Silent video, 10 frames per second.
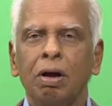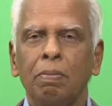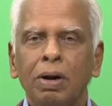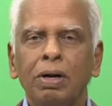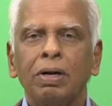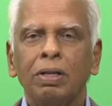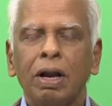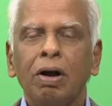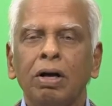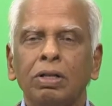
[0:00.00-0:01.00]
but
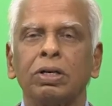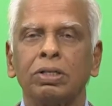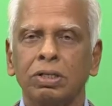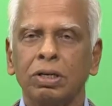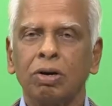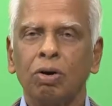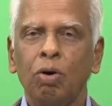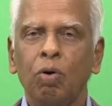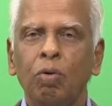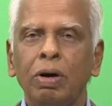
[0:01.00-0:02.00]
there are others
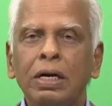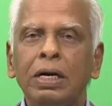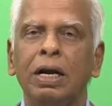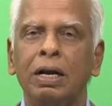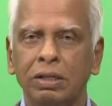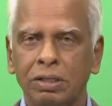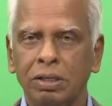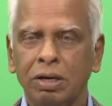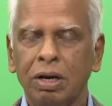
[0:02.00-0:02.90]
who were retailers.